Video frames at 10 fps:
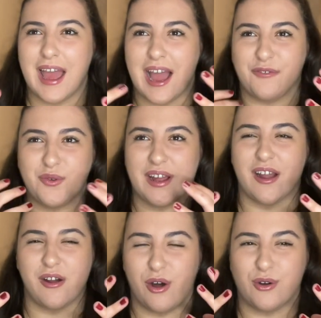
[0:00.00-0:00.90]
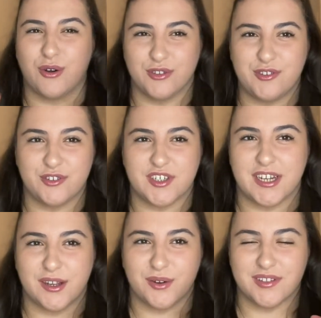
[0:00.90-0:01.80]
I feel like I can't
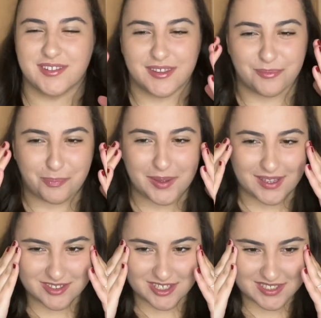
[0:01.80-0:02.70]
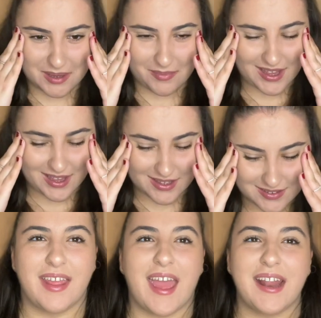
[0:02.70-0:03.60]
concentrate because the beat is just in my
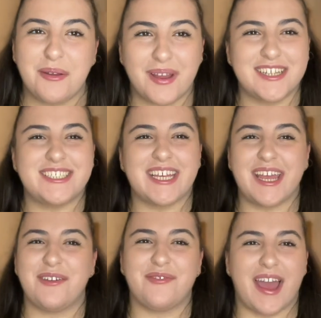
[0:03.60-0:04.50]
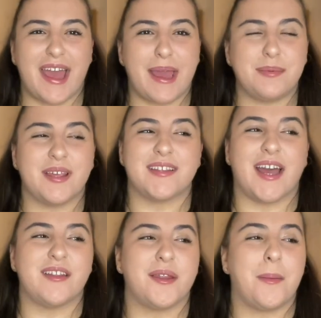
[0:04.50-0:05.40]
head. Anyway, Seyi Vibez has
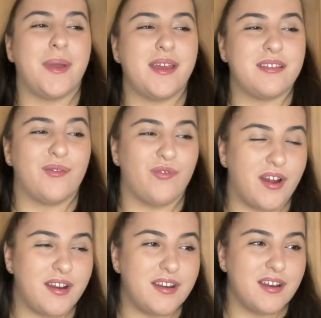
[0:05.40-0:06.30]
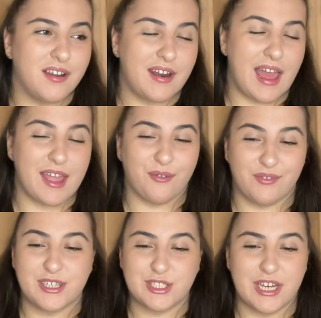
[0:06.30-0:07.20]
had an amazing run. Like,
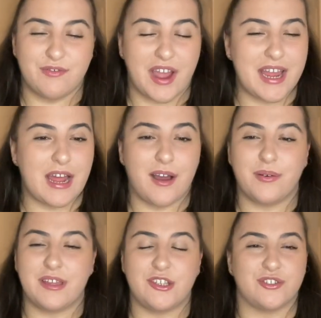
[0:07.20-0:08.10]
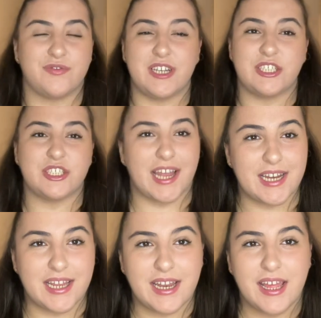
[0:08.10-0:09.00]
literally right now, he's just really
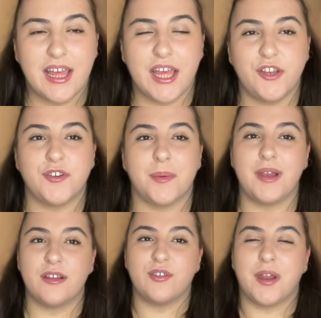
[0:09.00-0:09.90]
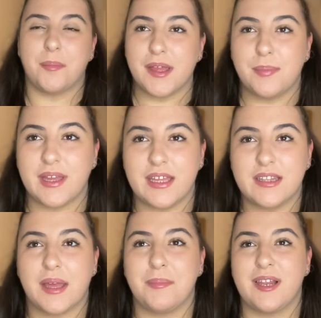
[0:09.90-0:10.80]
shining. He dropped Million Dollar Baby,
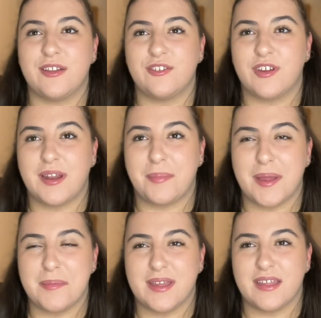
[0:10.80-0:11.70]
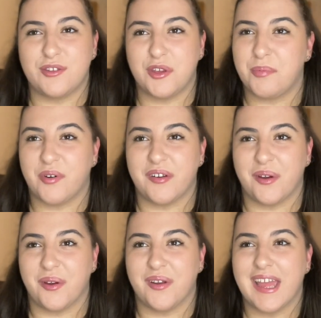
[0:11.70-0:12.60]
then Million Dollar Baby
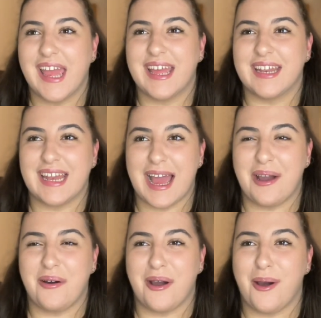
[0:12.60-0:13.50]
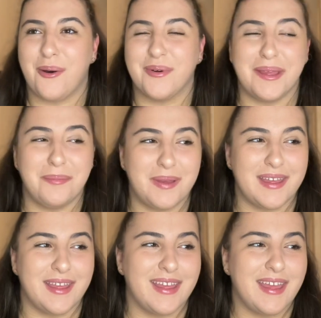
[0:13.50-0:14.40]
2.0. Now a whole
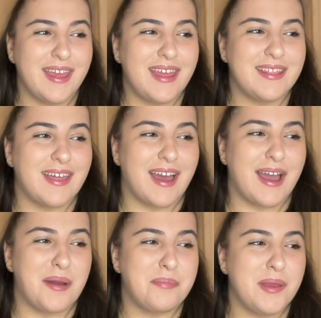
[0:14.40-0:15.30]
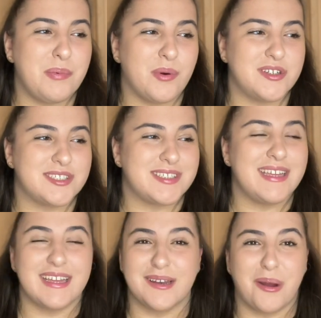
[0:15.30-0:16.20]
EP that people are just
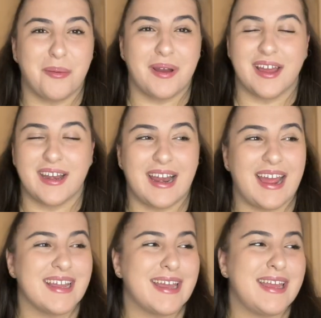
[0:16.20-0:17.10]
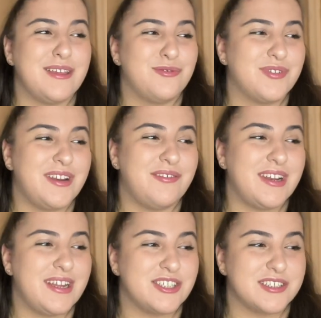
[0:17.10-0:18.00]
eating up, man. Like, he's really,
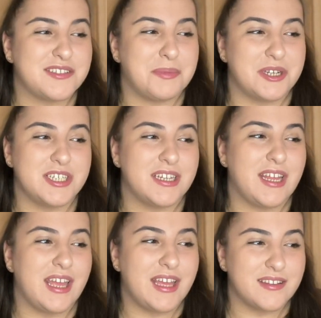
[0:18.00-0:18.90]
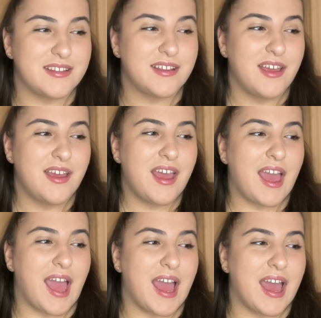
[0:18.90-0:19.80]
really just smashing hits.
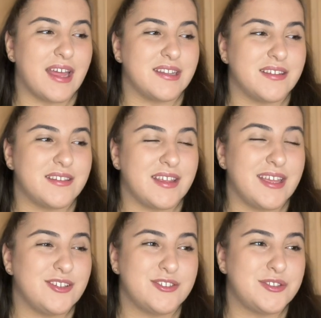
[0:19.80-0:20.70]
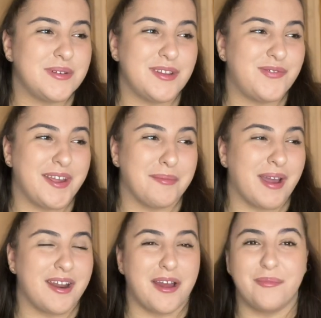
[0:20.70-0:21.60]
And he's just doing his thing,
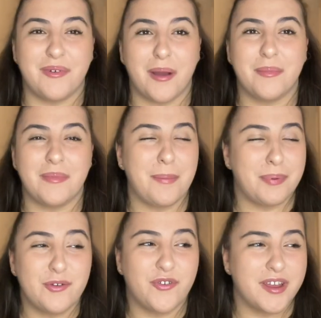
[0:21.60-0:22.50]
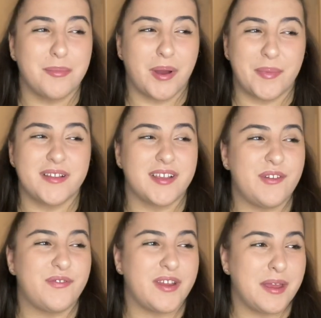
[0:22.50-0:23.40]
man. I'm happy for him. I'm
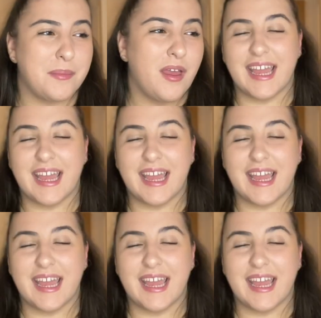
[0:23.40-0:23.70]
excited for him.